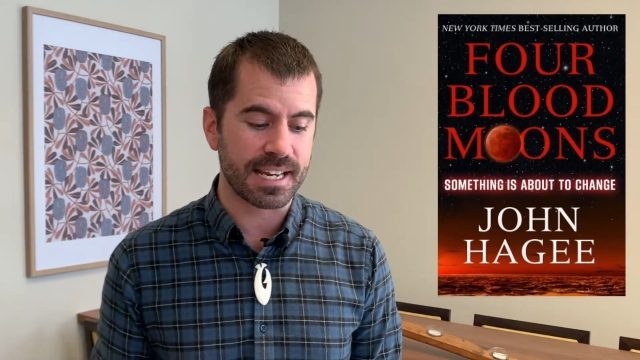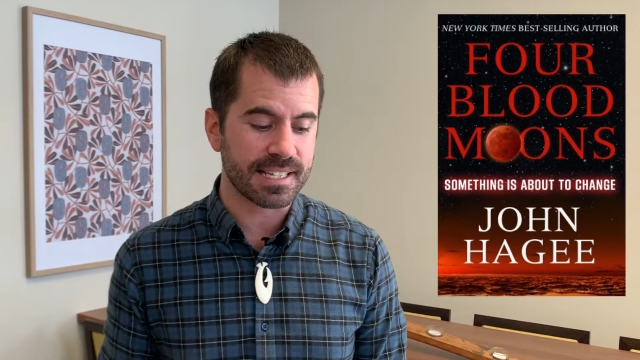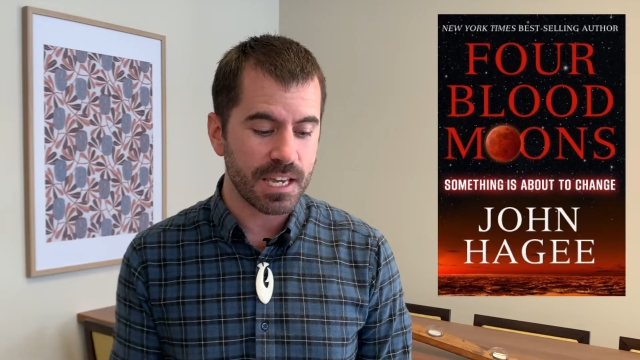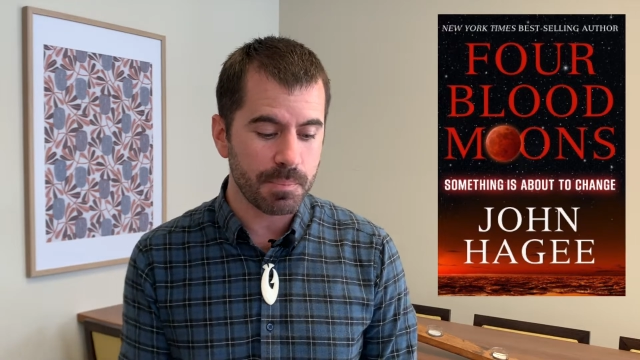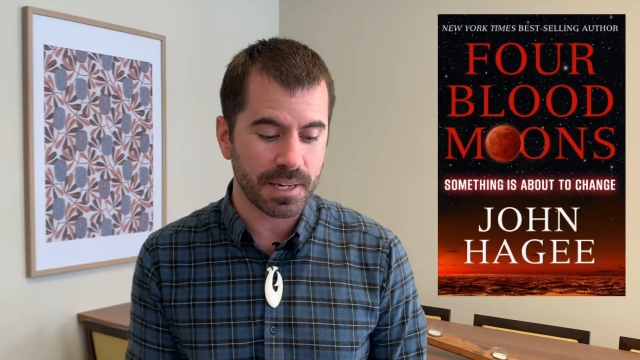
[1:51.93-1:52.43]
as
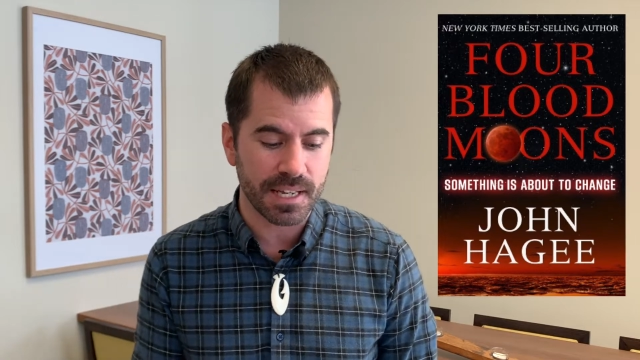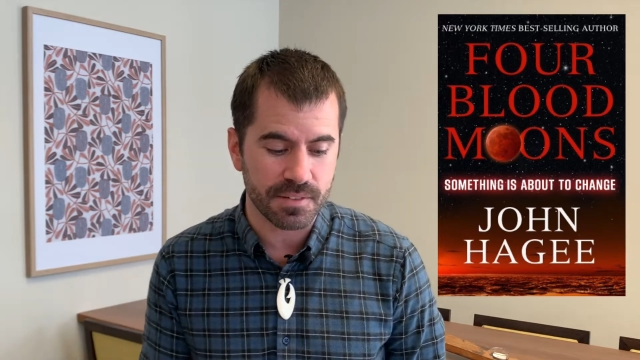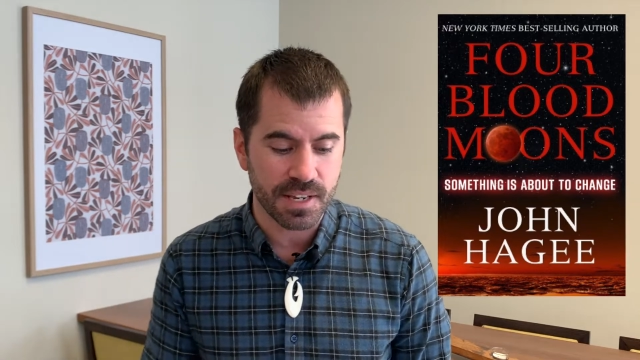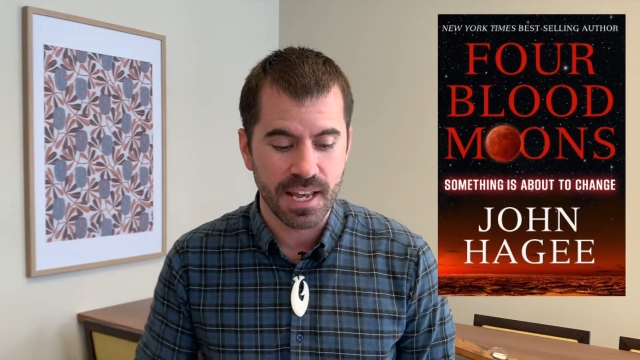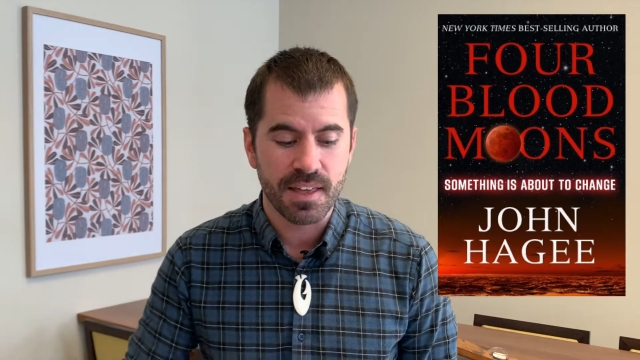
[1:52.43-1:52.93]
he
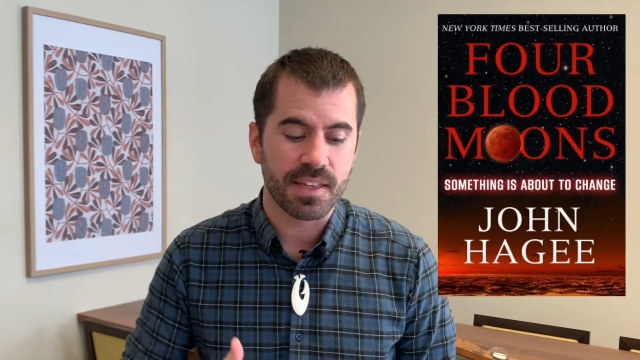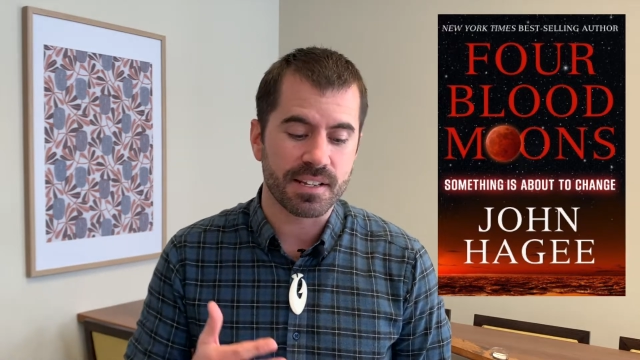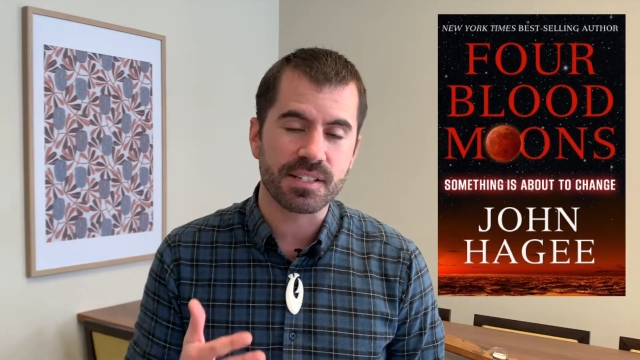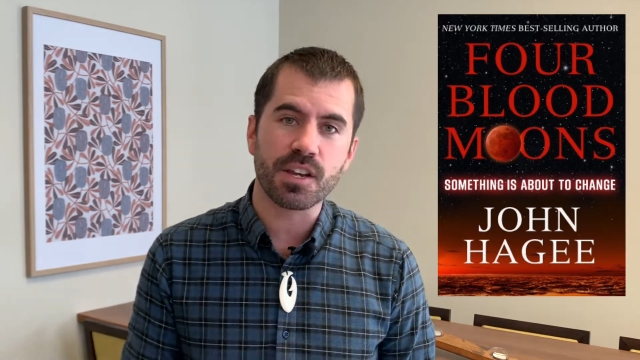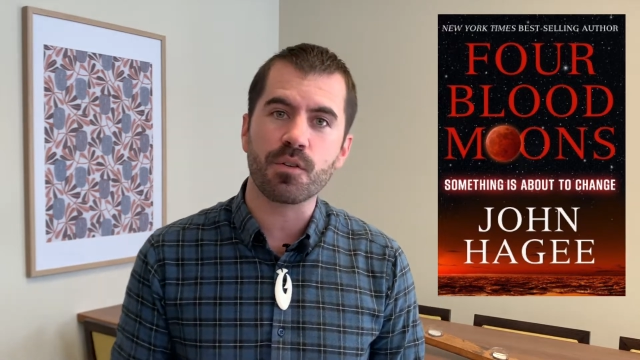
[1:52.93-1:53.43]
believed that a
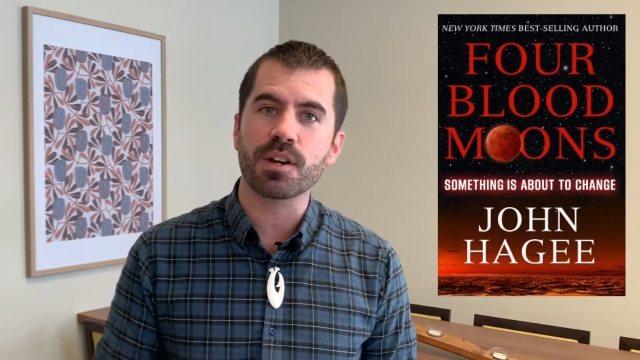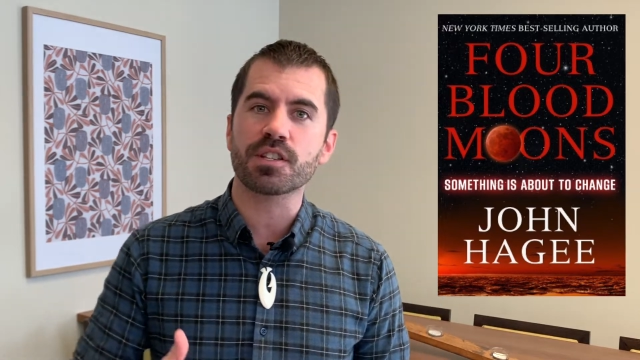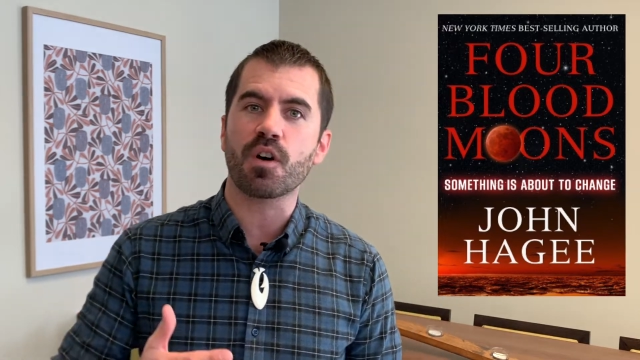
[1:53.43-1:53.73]
series